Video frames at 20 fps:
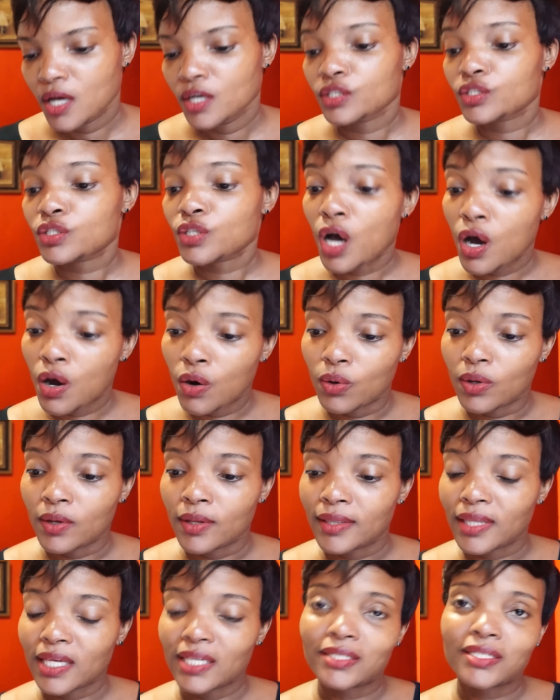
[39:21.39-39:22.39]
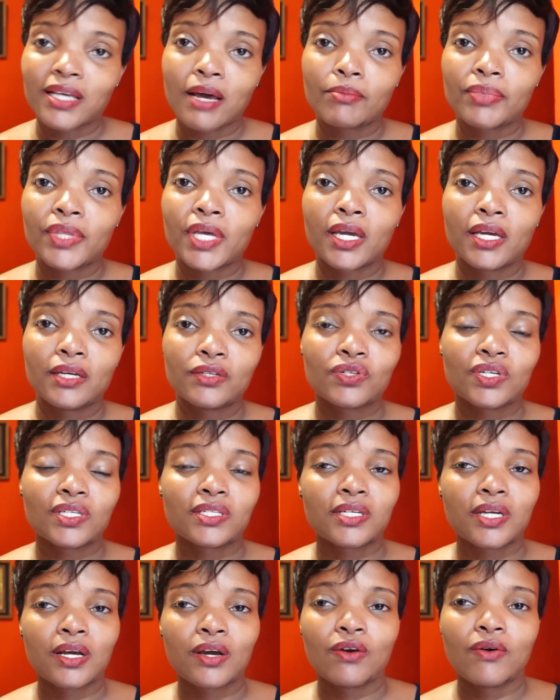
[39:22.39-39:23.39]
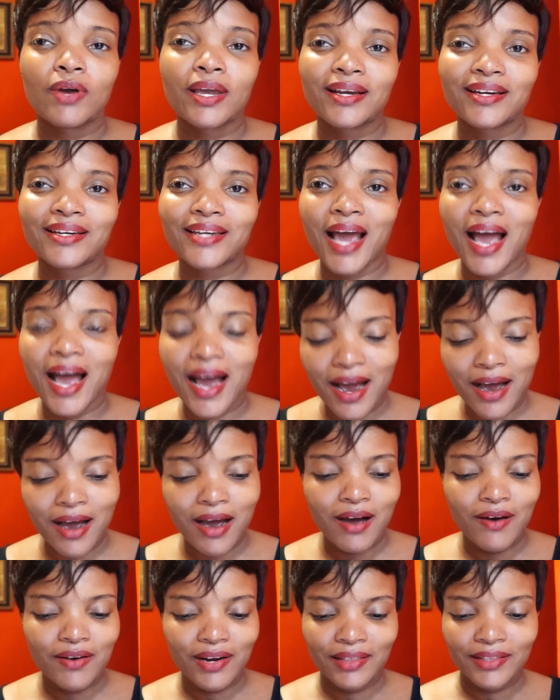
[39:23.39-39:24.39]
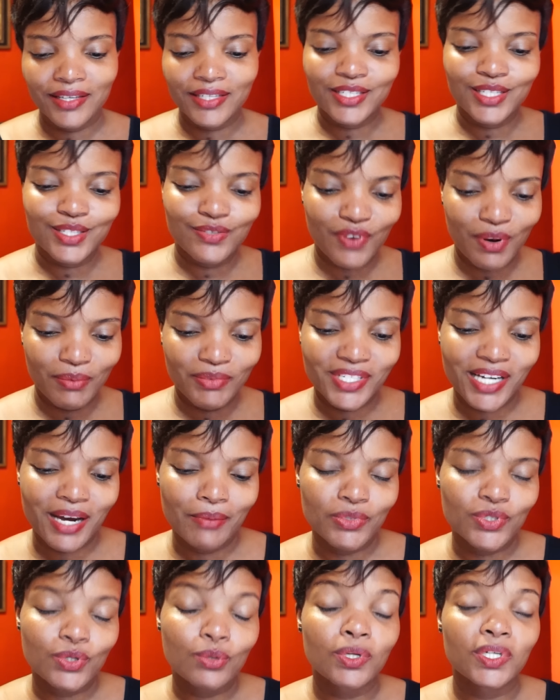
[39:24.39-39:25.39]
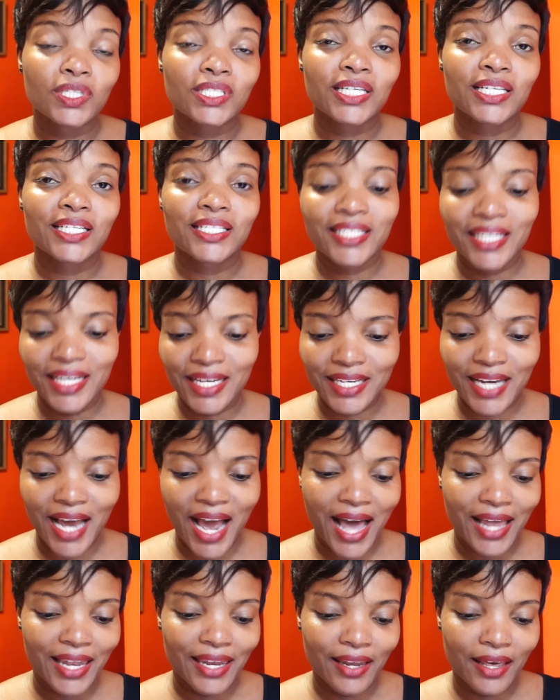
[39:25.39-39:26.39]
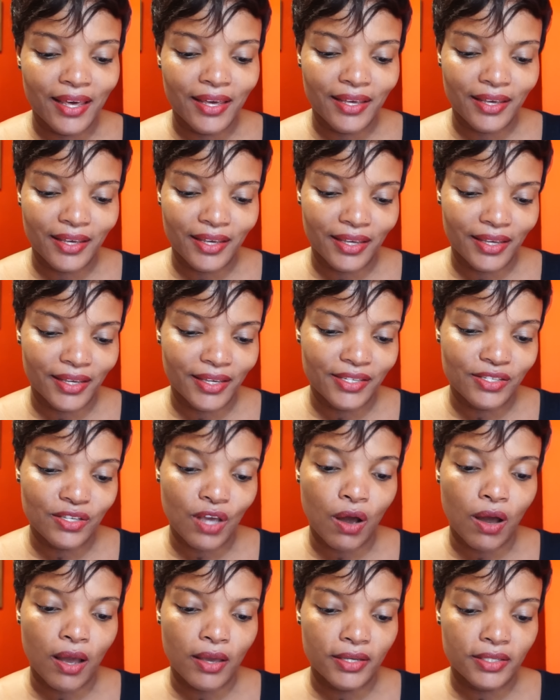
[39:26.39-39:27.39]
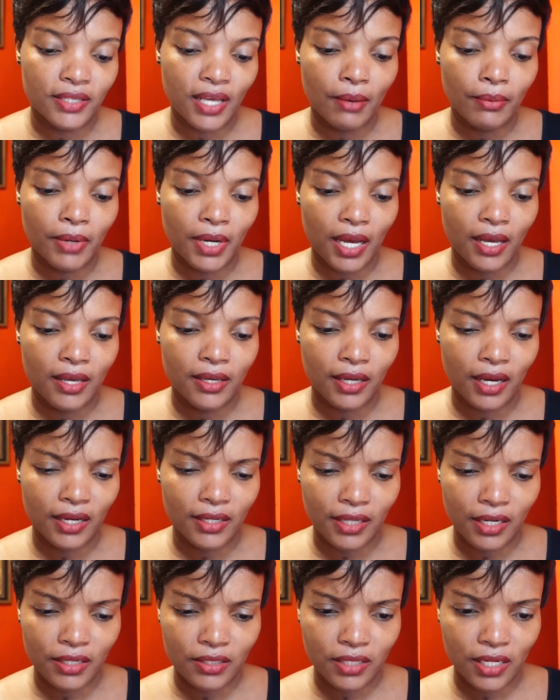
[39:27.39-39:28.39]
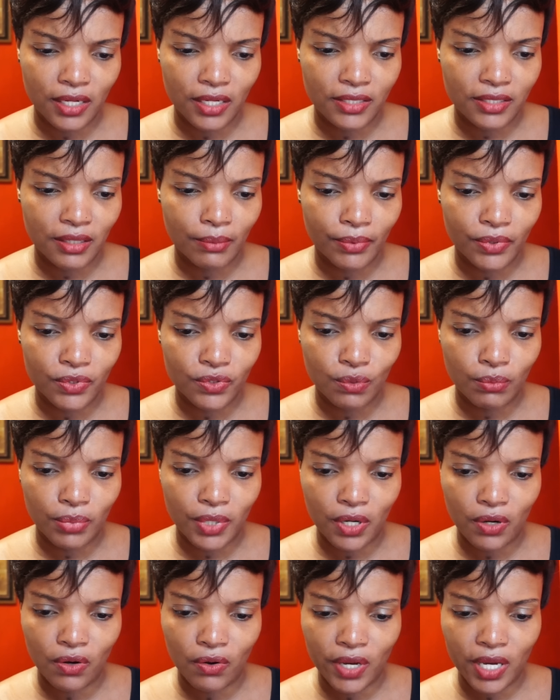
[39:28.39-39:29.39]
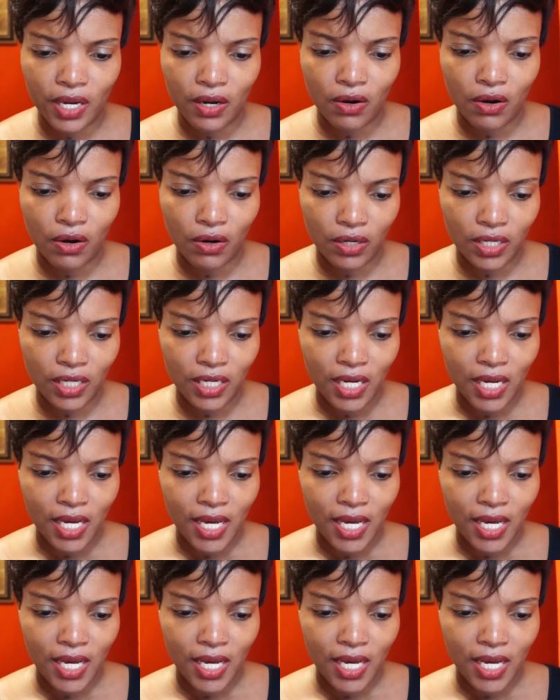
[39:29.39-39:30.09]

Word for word: So there's something interesting going down, and this is from Jamtours. He did, he's actually supposed to be going on